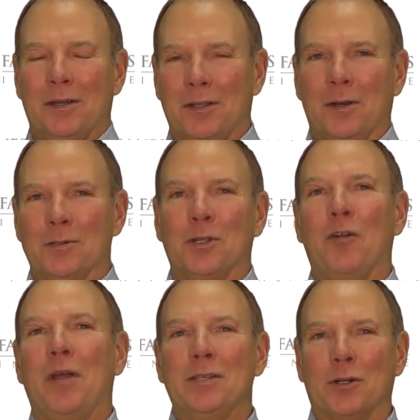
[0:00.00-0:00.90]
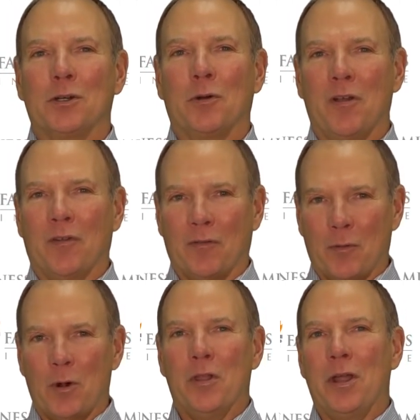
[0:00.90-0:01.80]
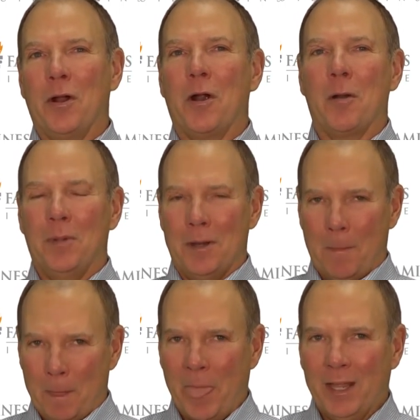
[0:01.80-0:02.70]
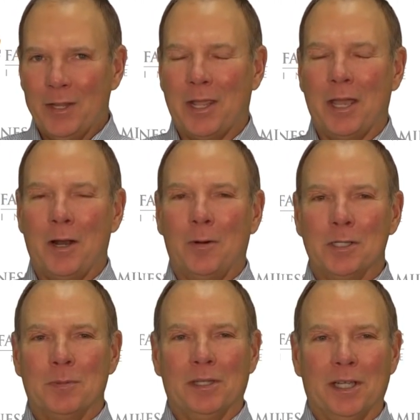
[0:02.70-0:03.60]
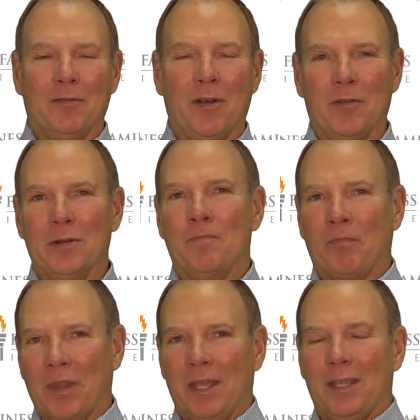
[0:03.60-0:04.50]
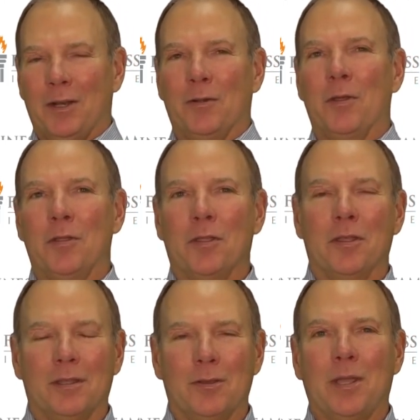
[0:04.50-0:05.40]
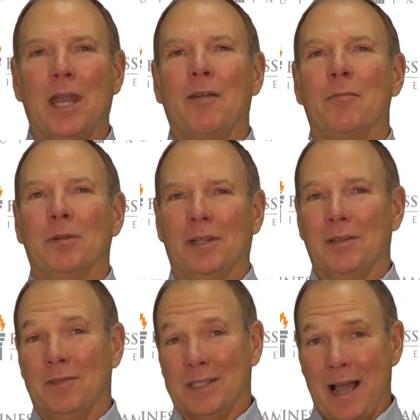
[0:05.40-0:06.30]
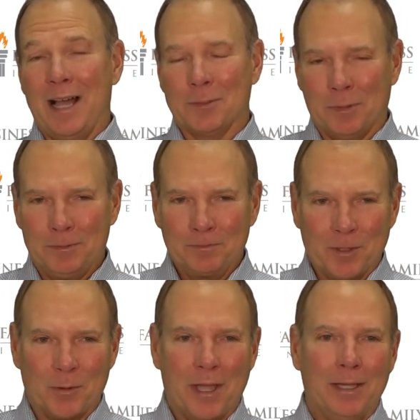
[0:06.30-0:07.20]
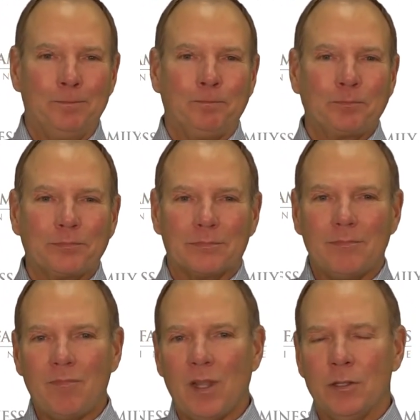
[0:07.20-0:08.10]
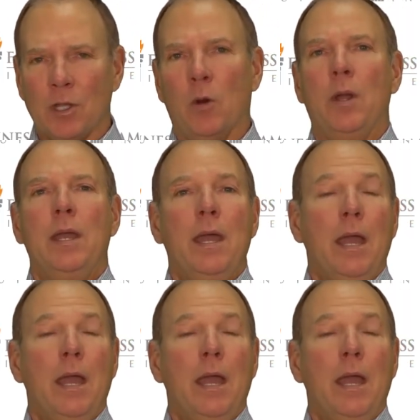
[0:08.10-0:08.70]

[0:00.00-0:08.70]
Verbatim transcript: you know, surveys are terrific for what they are, but you can't always believe every, you know, the, the, you can't ever believe it's gospel, okay? So,